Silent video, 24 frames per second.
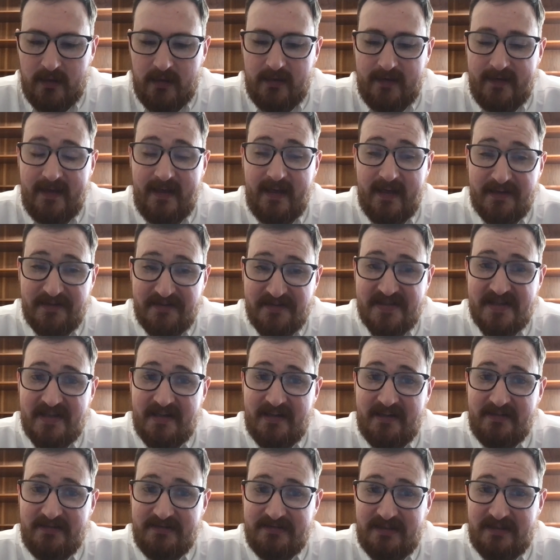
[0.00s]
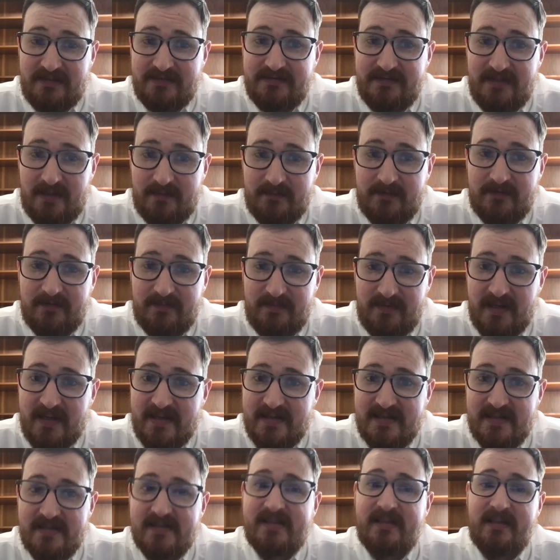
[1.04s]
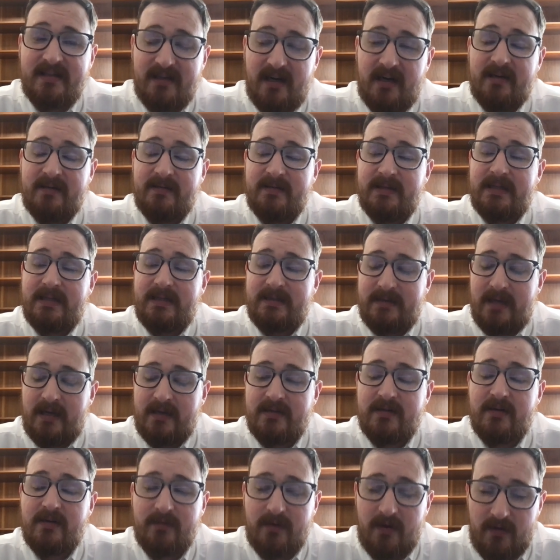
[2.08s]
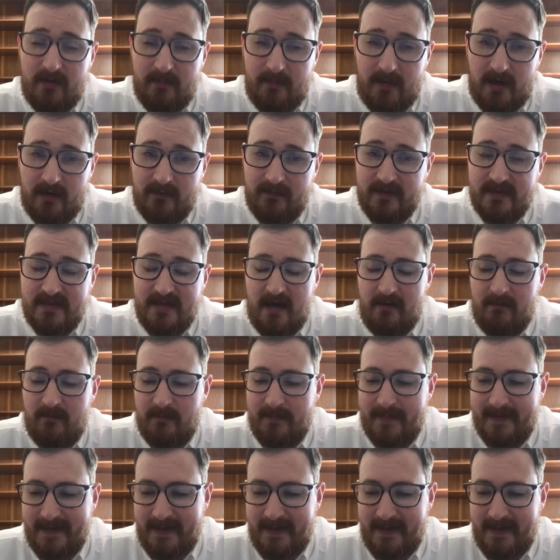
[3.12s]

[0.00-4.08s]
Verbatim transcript: he handles it a, a number of places. I I don't know them off the top of my